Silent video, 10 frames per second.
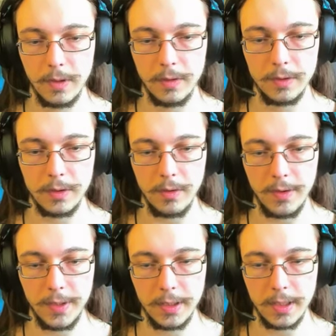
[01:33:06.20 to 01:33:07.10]
So
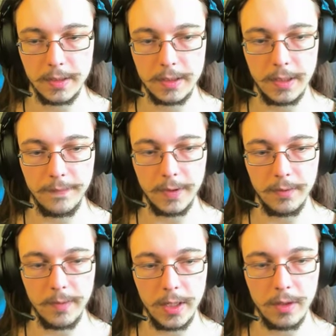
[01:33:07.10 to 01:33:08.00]
I think that's definitely
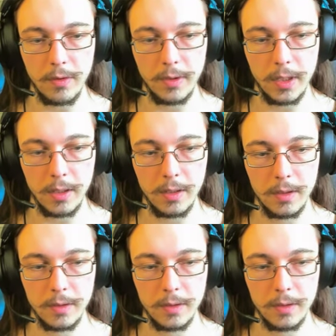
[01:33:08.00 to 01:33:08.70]
the way to go here.